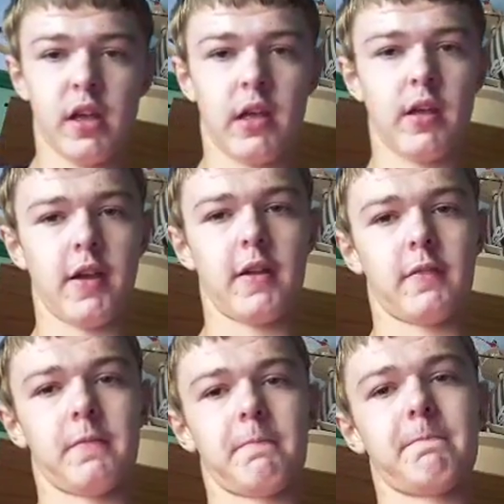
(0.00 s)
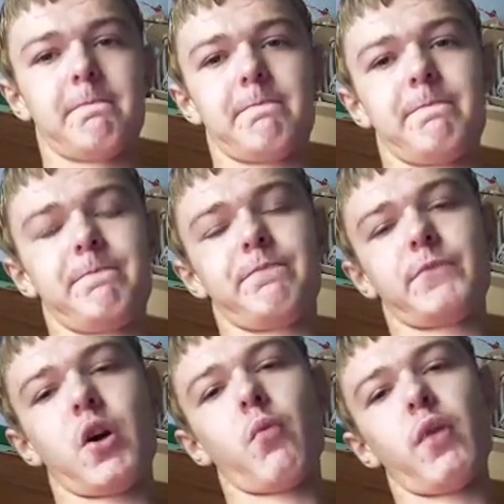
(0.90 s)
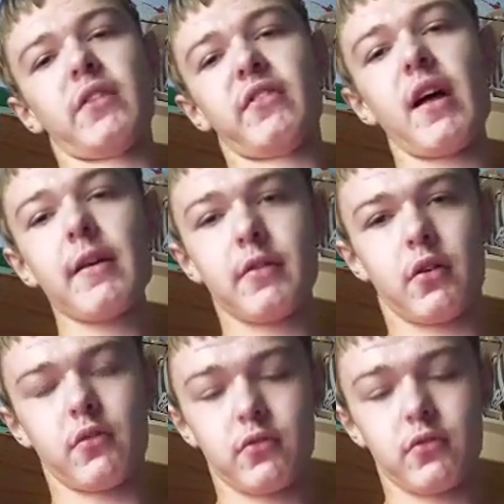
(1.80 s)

on Wednesday.